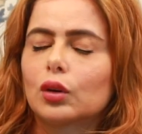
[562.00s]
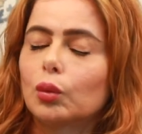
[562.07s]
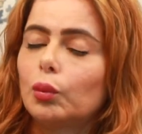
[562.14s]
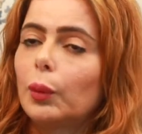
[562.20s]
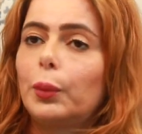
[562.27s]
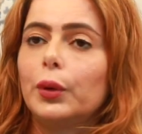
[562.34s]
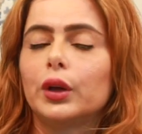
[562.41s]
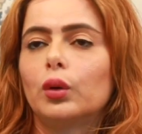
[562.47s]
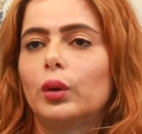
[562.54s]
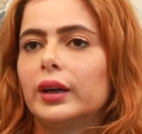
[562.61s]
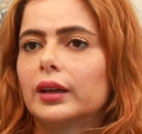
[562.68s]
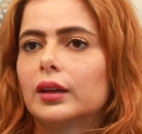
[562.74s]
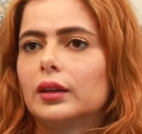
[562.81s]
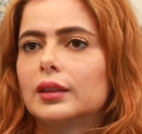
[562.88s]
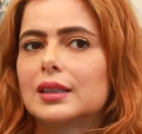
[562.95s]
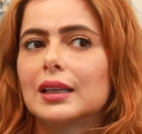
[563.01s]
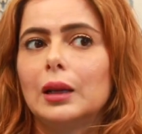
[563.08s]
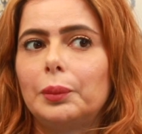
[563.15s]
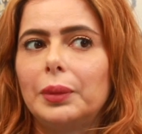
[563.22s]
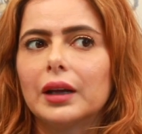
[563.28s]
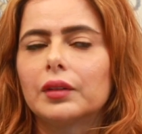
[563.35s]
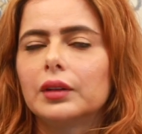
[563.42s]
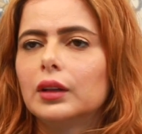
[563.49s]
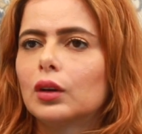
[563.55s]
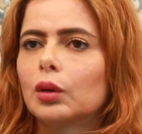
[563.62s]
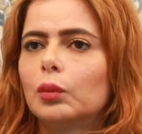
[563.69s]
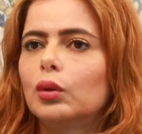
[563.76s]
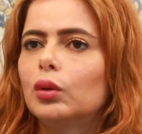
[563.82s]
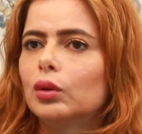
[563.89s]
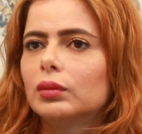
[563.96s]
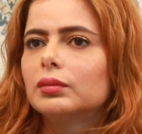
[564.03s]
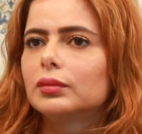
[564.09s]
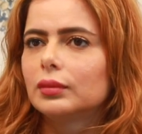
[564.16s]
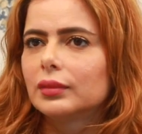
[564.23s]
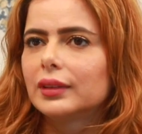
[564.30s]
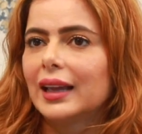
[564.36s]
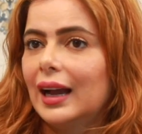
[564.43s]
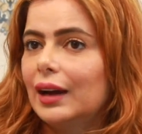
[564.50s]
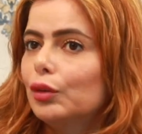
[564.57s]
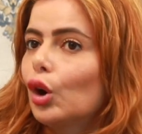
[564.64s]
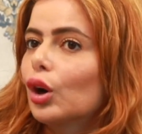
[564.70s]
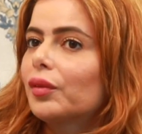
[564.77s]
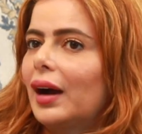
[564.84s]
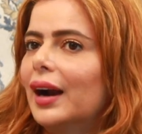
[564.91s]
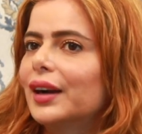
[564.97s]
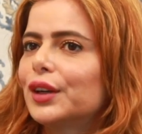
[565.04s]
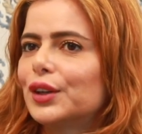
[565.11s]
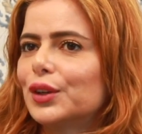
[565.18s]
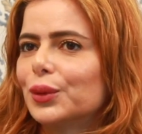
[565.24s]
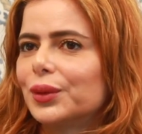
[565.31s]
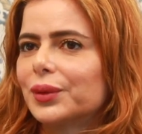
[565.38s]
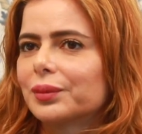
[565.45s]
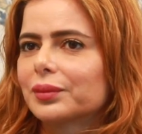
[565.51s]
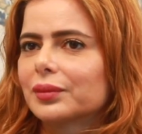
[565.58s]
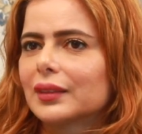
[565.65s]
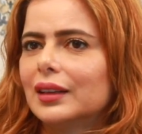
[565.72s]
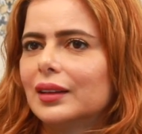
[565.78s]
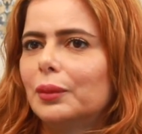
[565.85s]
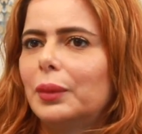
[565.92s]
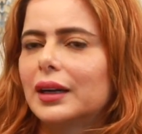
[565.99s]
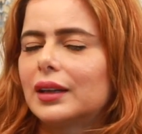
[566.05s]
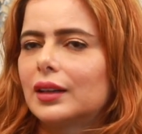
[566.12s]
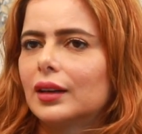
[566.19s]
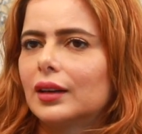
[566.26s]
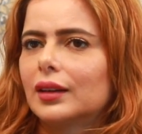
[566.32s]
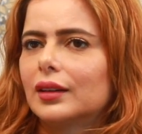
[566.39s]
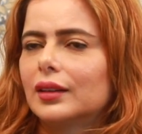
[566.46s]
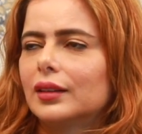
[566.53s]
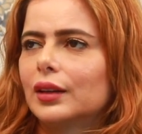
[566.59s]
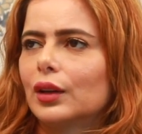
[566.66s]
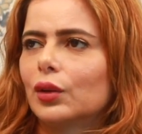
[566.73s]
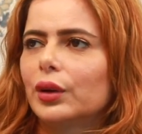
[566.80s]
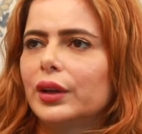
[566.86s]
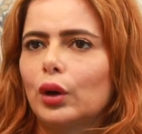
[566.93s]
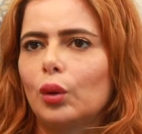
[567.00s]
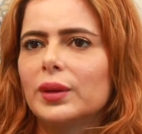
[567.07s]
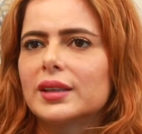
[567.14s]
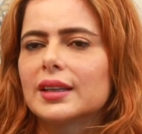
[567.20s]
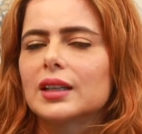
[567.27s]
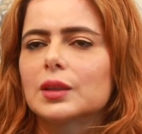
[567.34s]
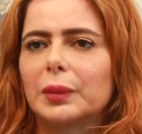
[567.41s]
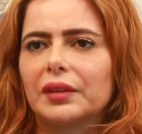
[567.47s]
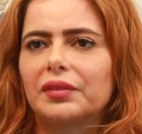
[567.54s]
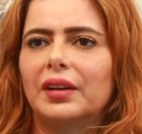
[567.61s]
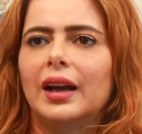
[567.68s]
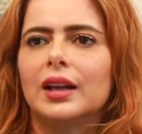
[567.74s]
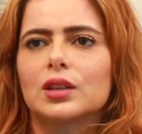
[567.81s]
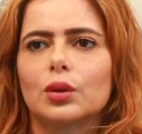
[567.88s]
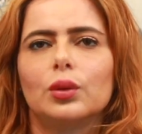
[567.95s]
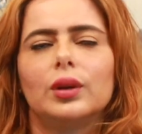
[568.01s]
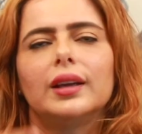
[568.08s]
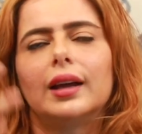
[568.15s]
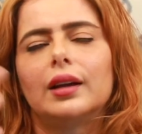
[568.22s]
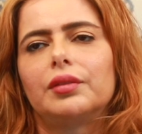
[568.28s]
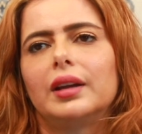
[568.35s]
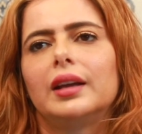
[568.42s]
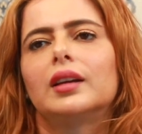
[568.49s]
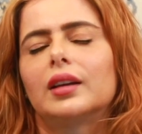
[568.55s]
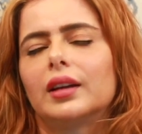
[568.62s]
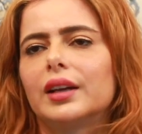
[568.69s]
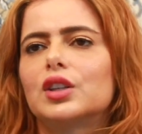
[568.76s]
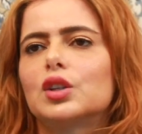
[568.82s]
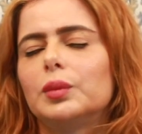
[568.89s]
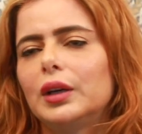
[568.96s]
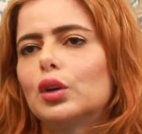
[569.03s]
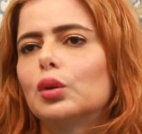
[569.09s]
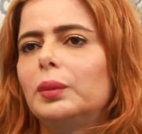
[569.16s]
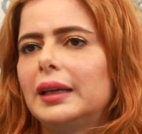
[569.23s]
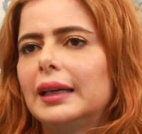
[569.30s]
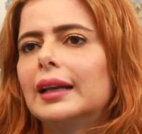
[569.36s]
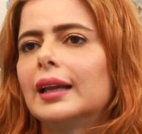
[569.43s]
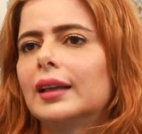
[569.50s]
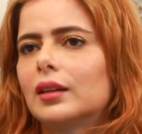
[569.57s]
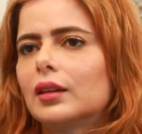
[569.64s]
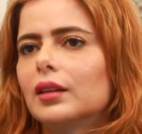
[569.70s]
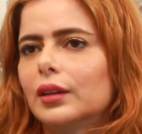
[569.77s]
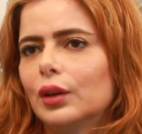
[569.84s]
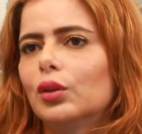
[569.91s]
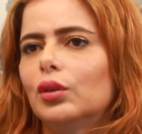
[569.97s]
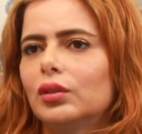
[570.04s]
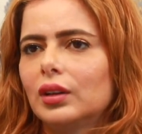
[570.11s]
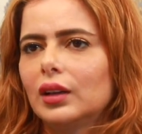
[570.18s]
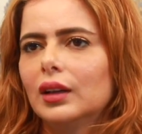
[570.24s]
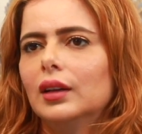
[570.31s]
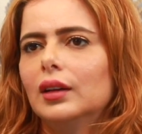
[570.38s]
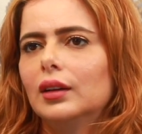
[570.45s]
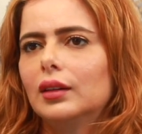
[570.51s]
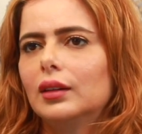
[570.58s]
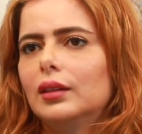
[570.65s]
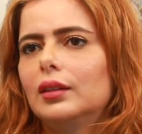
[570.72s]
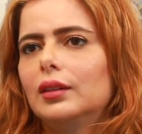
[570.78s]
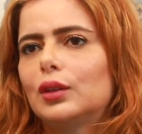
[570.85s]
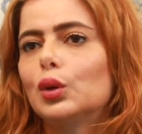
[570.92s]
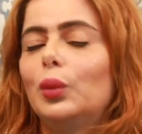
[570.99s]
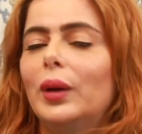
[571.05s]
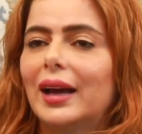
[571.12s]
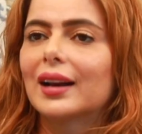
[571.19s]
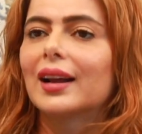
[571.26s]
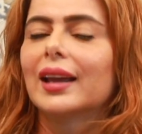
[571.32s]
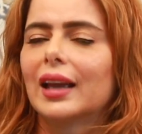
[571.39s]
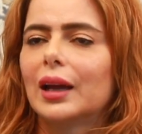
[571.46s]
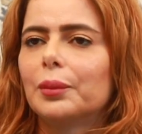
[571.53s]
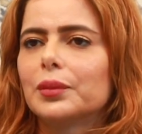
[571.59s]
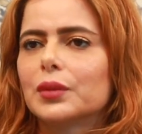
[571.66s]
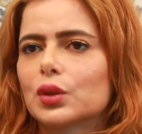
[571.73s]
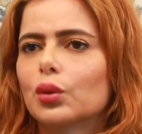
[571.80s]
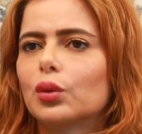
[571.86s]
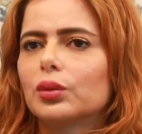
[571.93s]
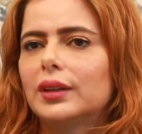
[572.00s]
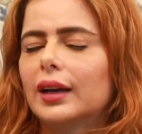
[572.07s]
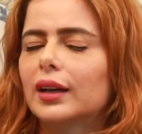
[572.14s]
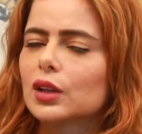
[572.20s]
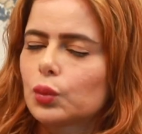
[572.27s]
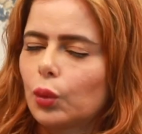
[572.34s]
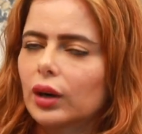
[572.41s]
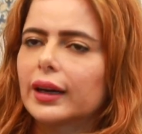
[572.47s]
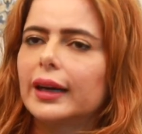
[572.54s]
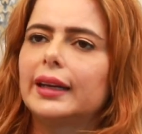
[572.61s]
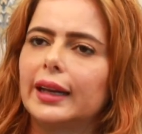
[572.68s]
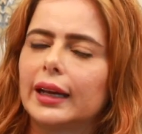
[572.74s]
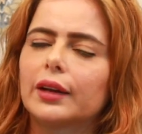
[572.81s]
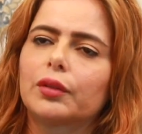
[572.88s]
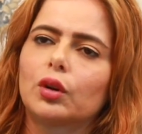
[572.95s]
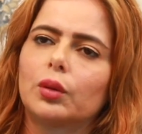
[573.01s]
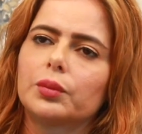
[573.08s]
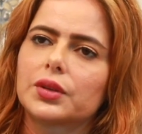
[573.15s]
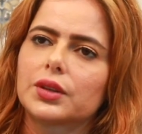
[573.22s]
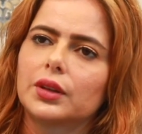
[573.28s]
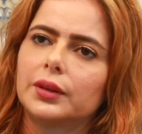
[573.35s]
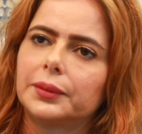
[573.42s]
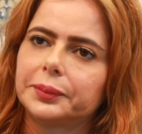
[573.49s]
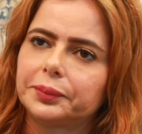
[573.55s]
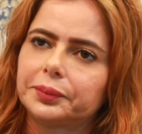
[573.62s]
Rombo pidikum enak. Sila per vandu rombo they have a lot of attitude, but uh, you know, he always tells my fans only have encouraged me to be like, you know, to where I am. So that is what I take from sir.